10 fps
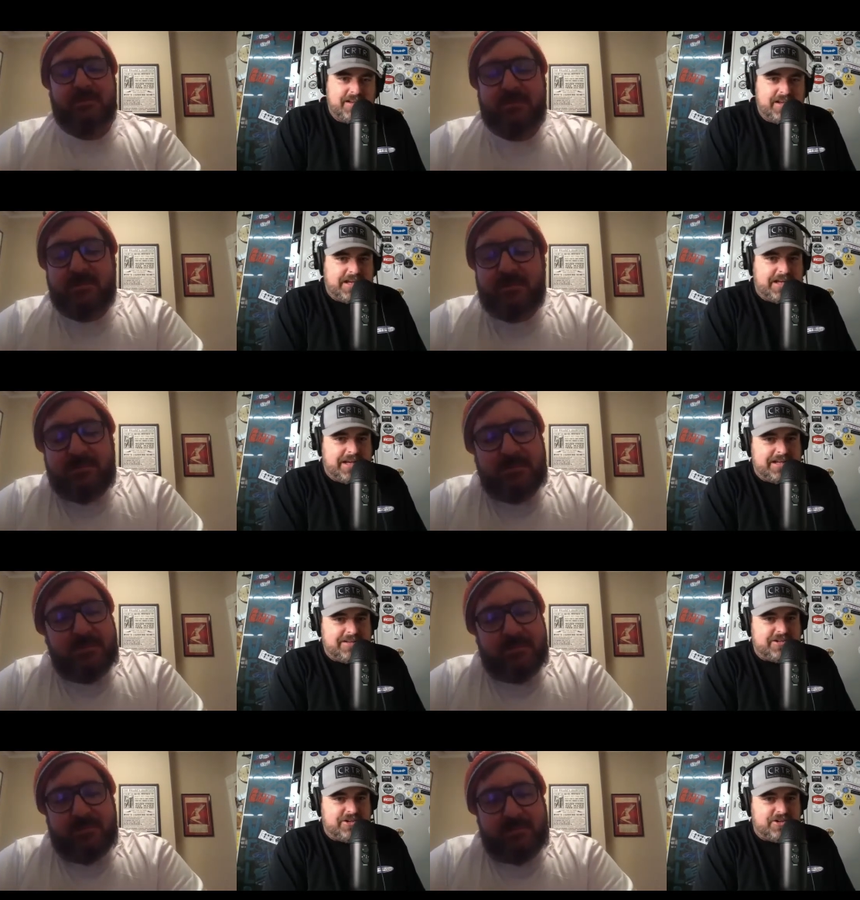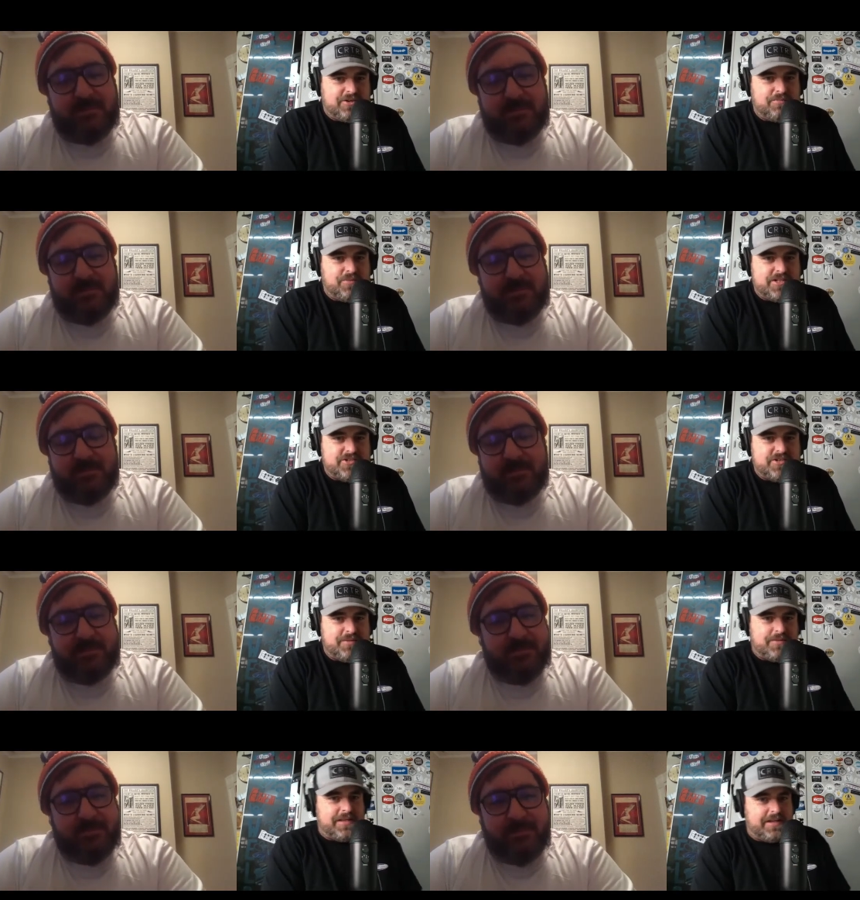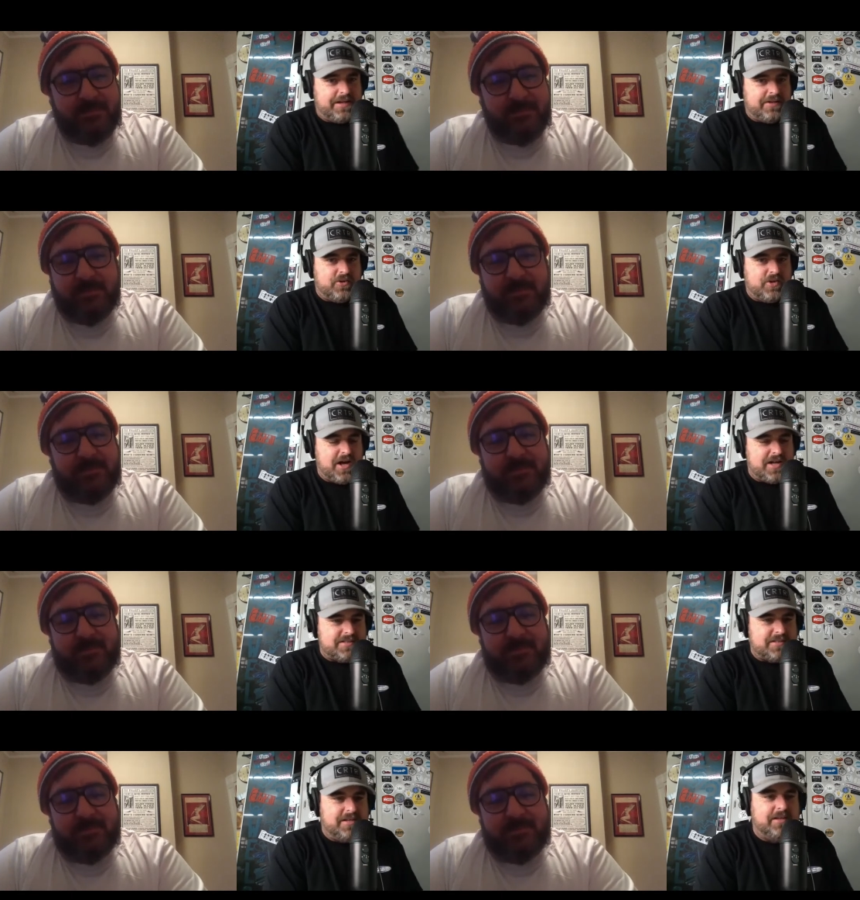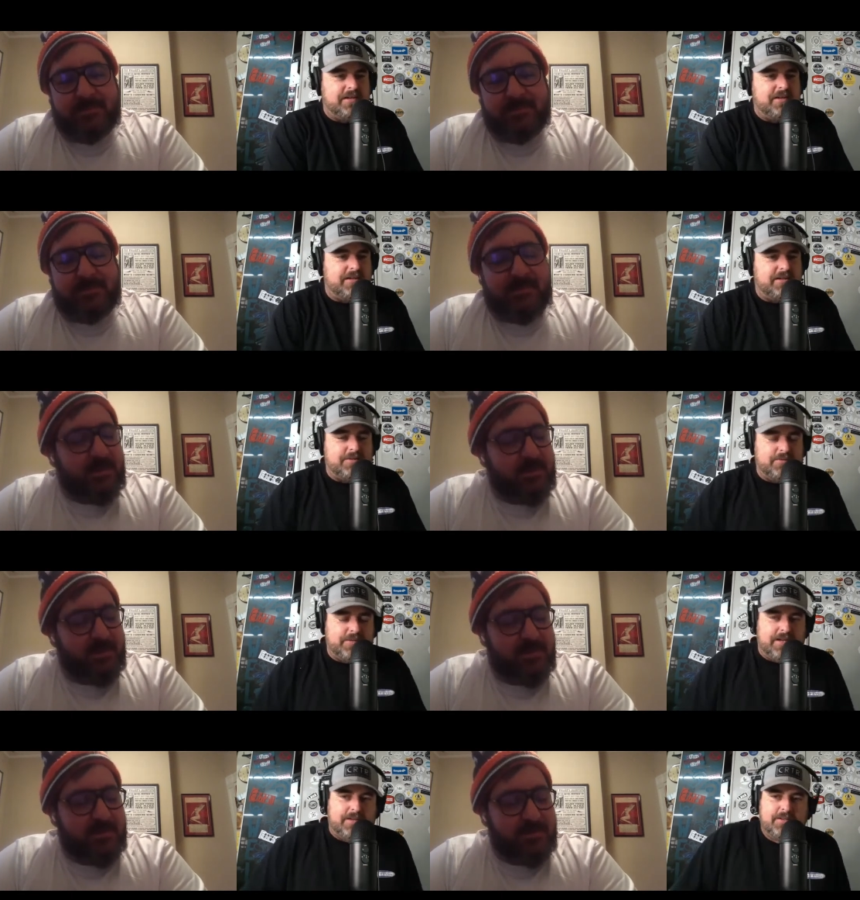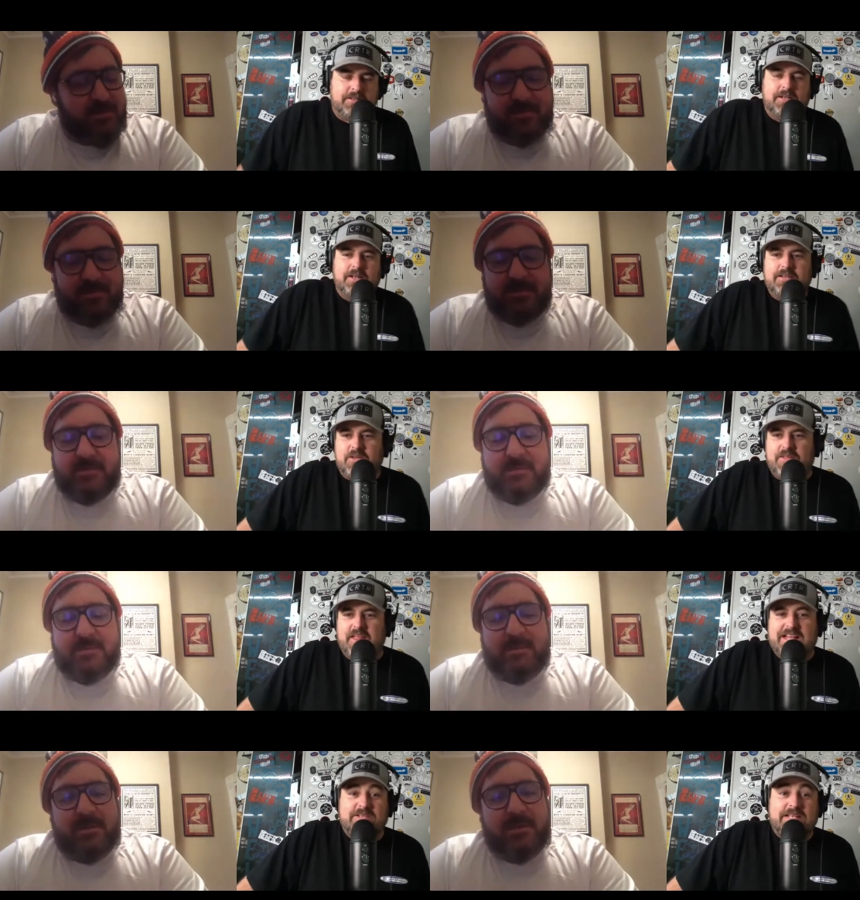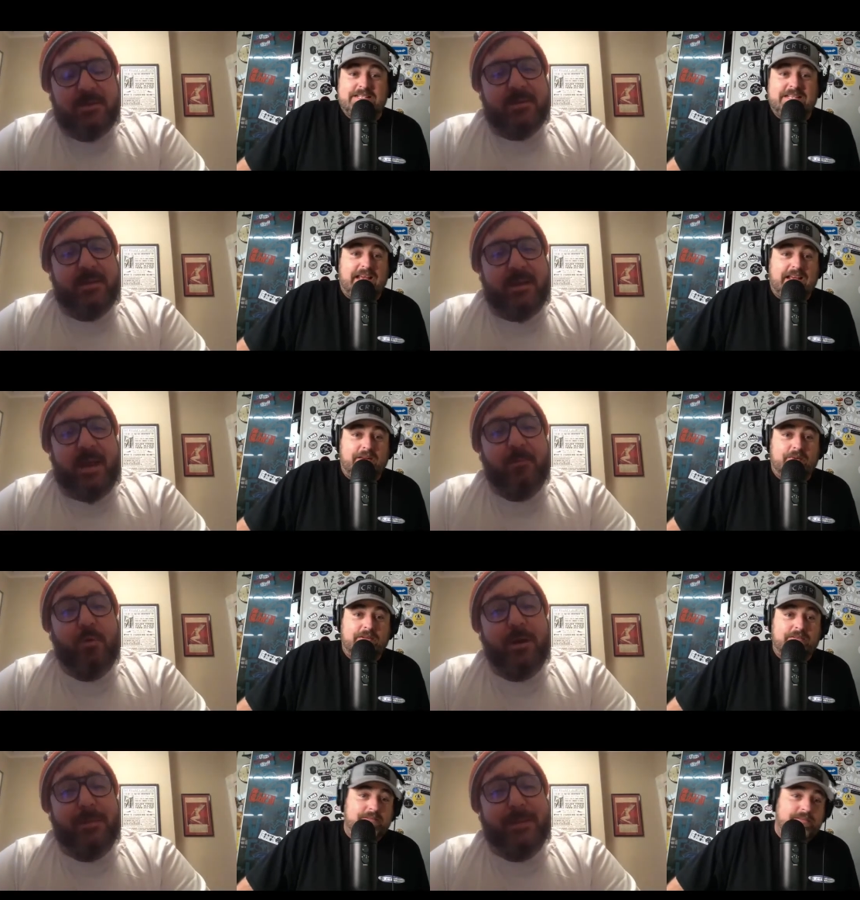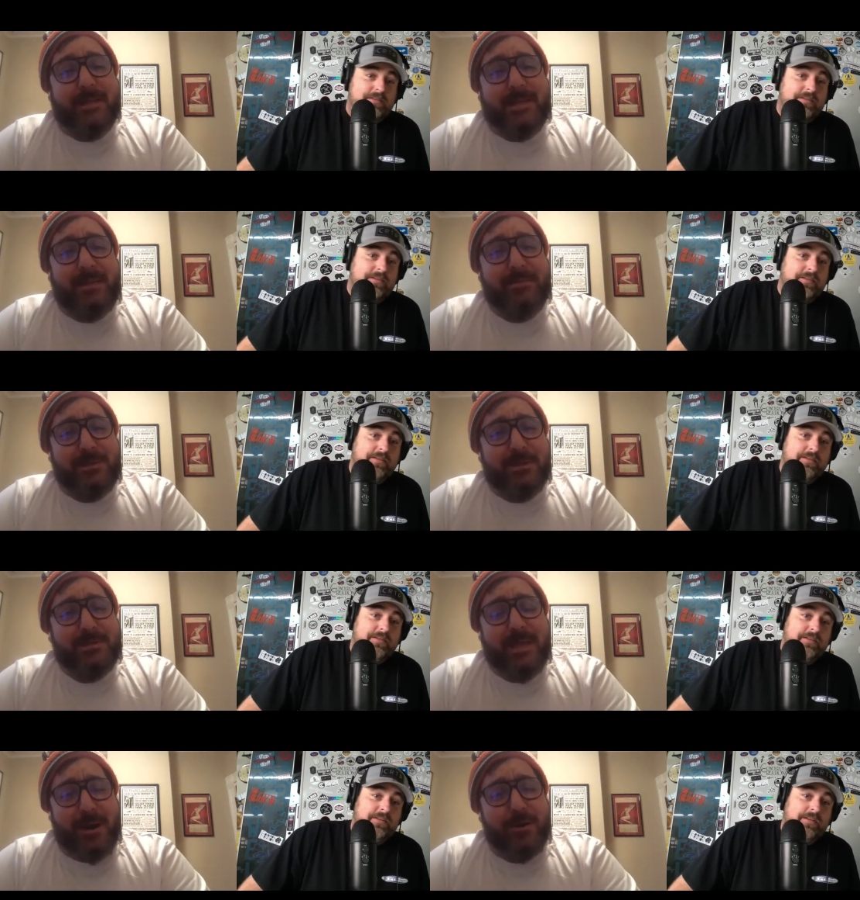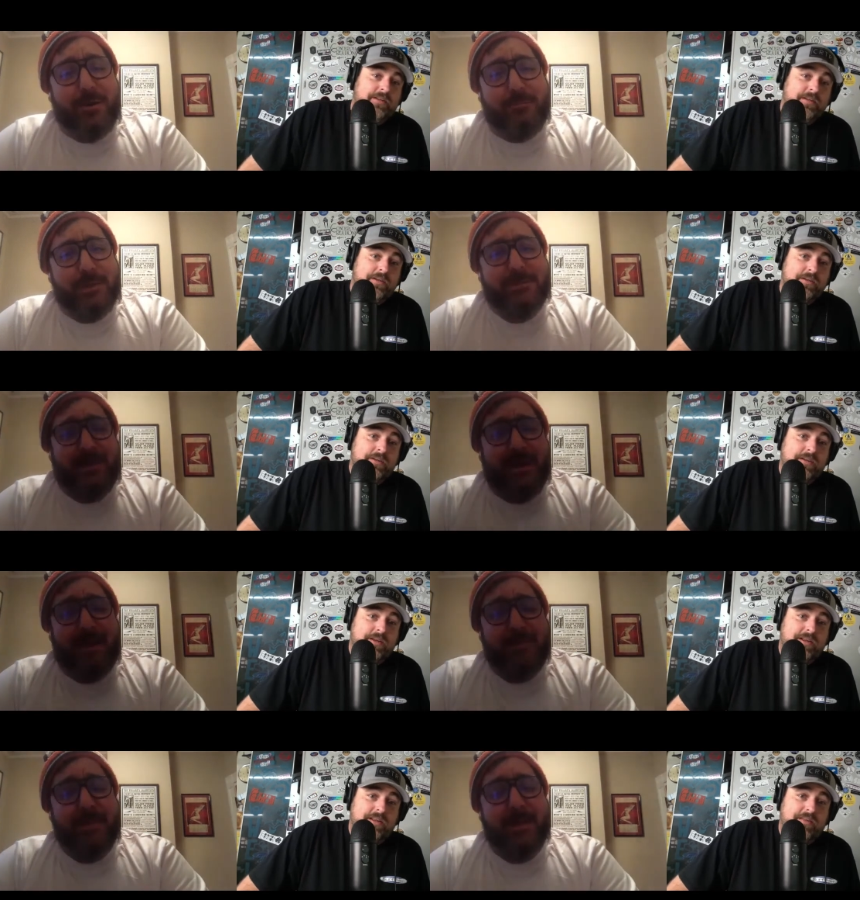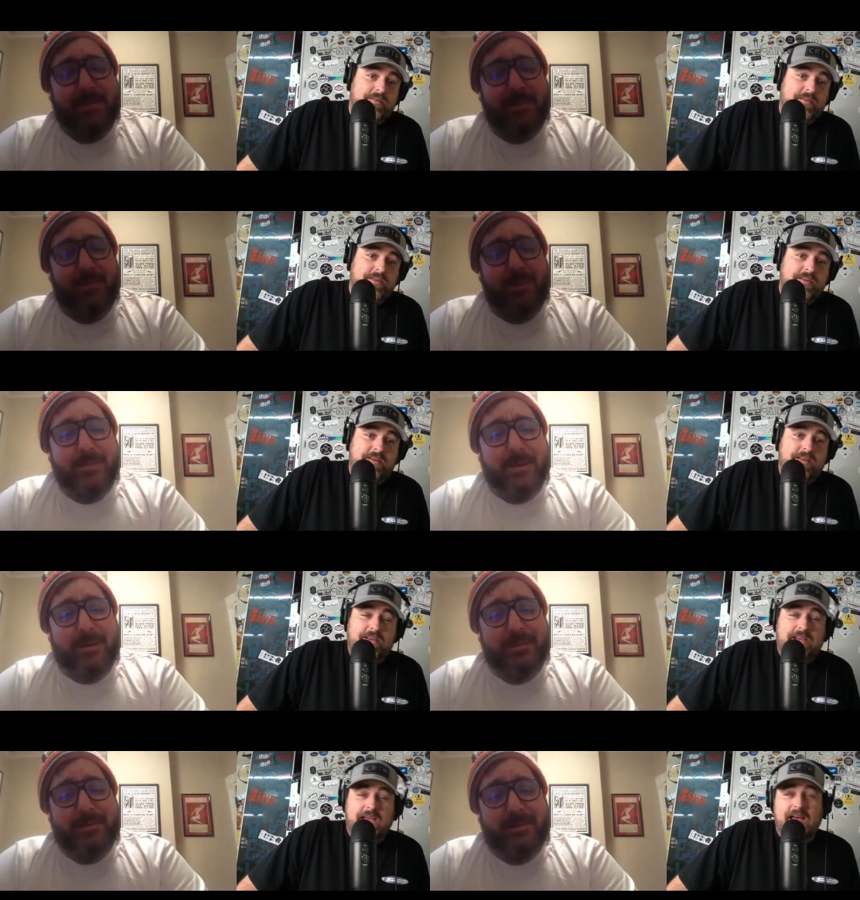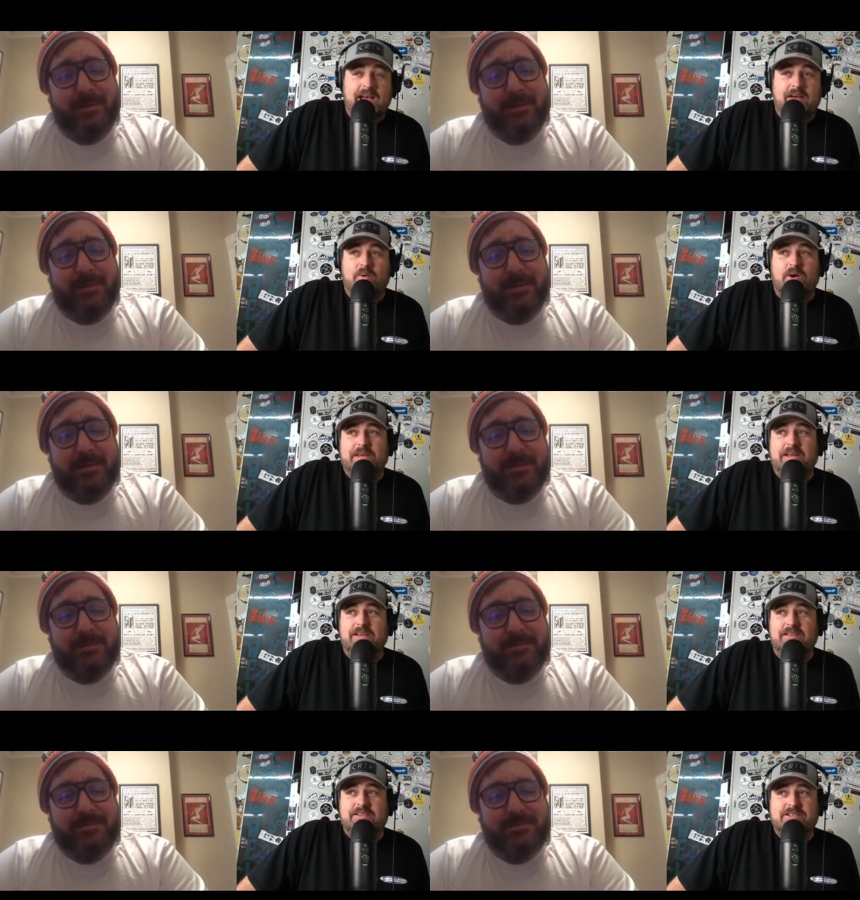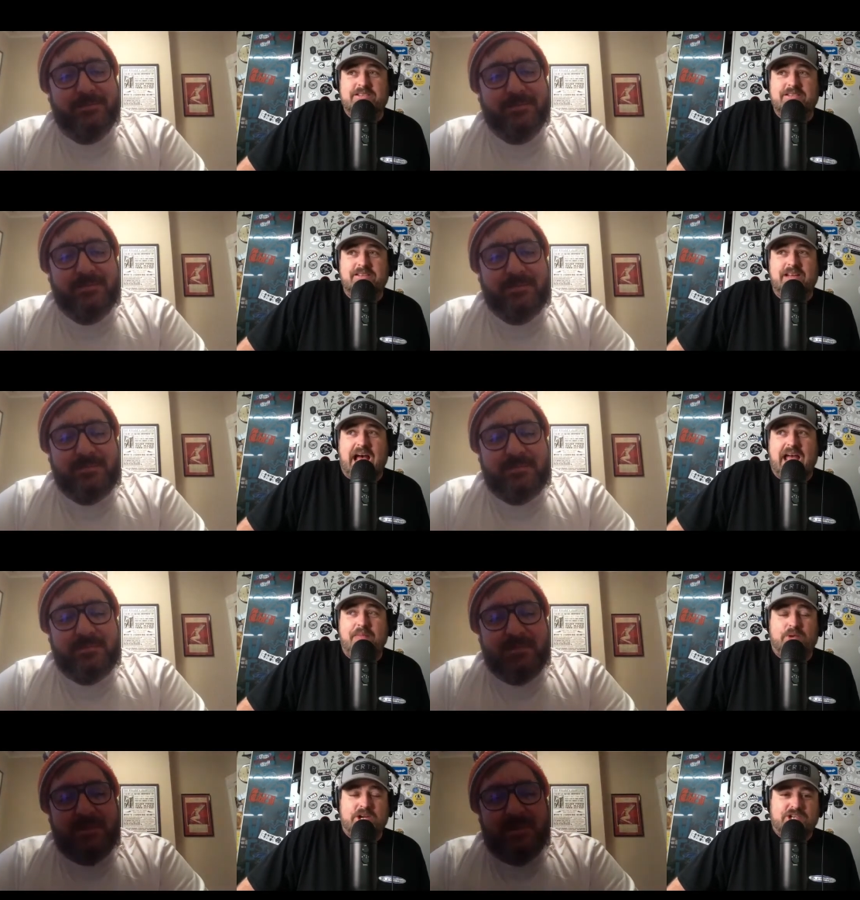Speaker 1: and get into your bloodstream, and then it'll cause uh, yeah. So that, that's what Dude, they say. Like, I'm
Speaker 2: worried about the table saw. It's the air compressor that I really got to be worried about.
Speaker 1: Yeah. Well, I mean, just high pressure